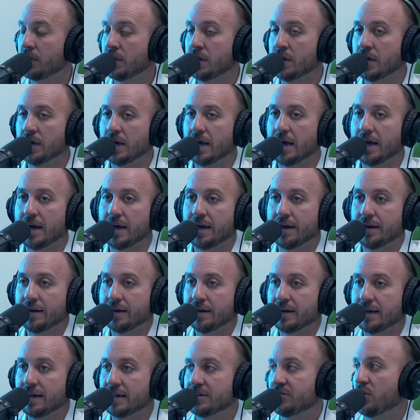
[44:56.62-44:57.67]
And
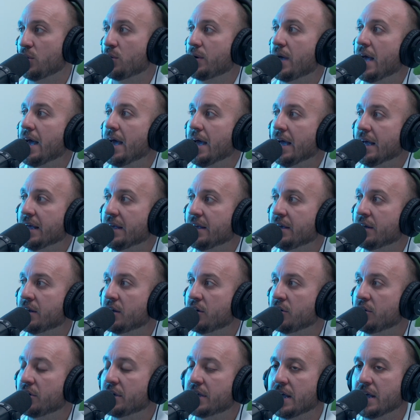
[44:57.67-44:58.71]
it's okay.
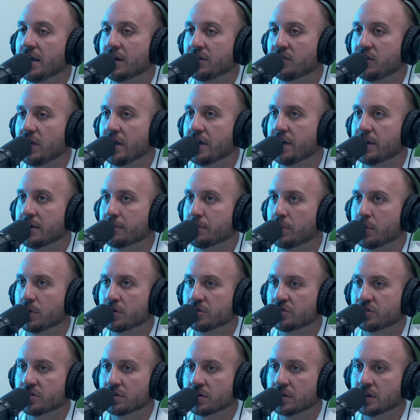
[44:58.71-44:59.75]
You can't take it
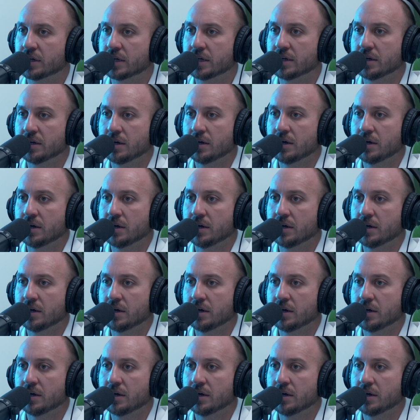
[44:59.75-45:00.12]
personally.